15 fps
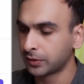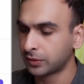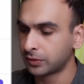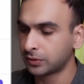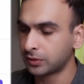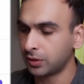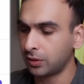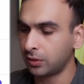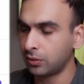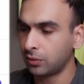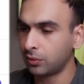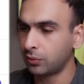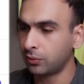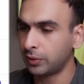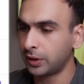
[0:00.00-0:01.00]

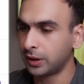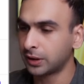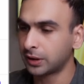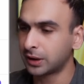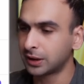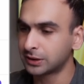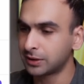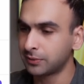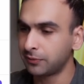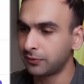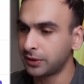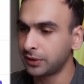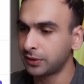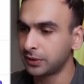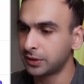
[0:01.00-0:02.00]
So when custom
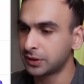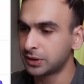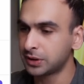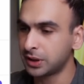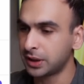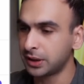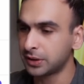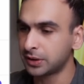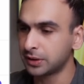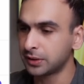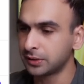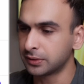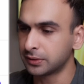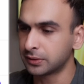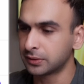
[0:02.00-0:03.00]
field
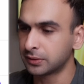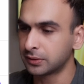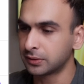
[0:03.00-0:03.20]
changes,